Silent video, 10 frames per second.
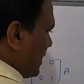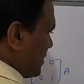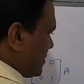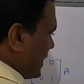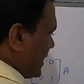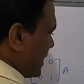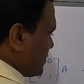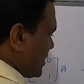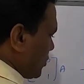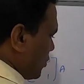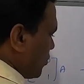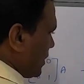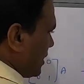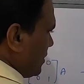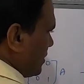minus 3 times 0,
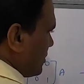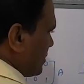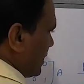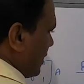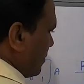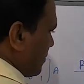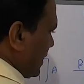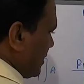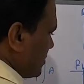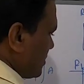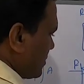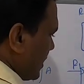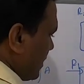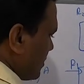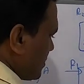1, 3 minus
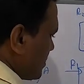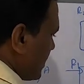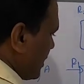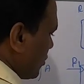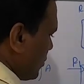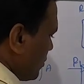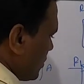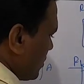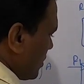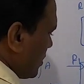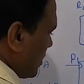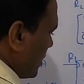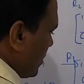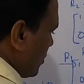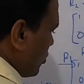3, 0
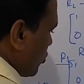and